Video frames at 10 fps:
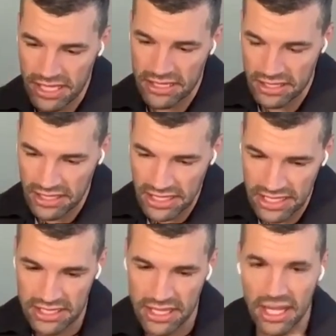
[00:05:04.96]
take the
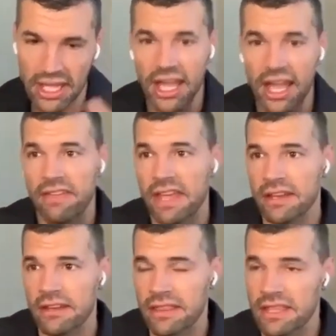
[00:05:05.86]
lead. And
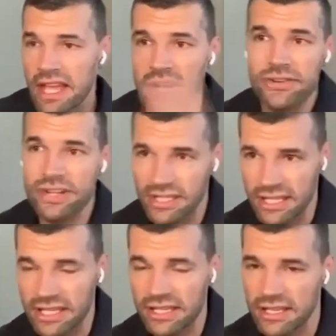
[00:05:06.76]
then
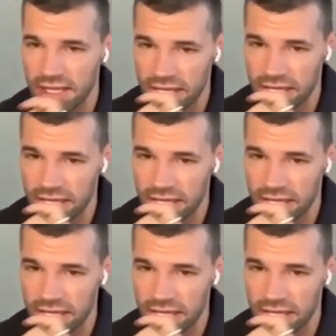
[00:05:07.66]
theatrically,